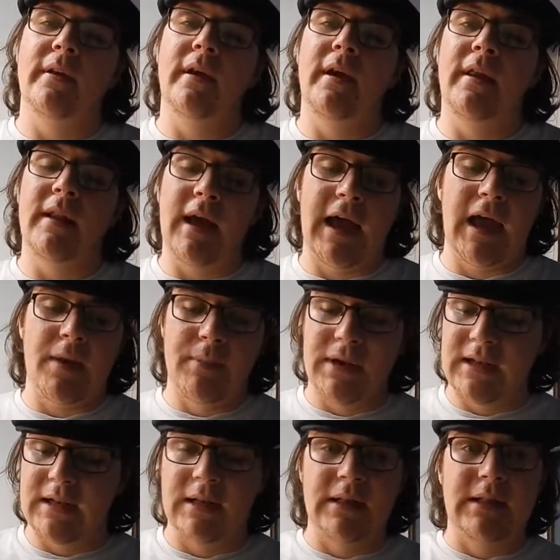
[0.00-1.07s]
And I had my
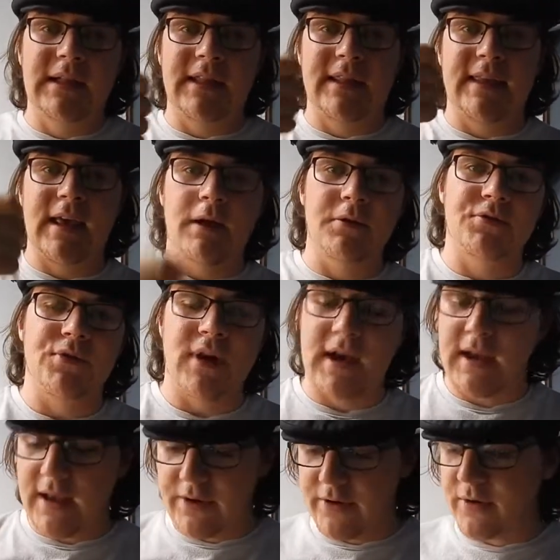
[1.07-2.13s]
little clicky counter
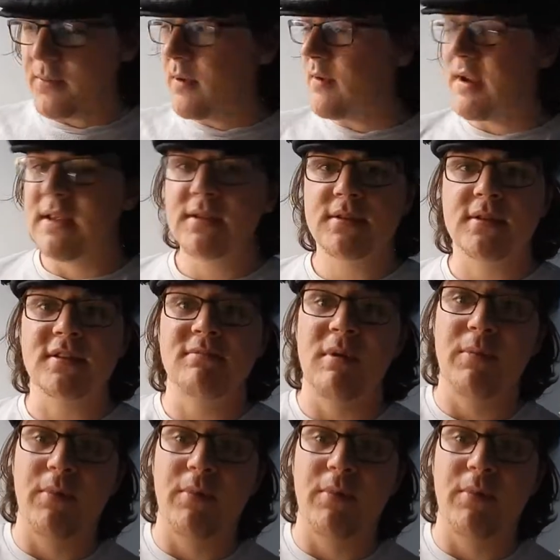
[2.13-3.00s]
out. I don't know where it is. It's in my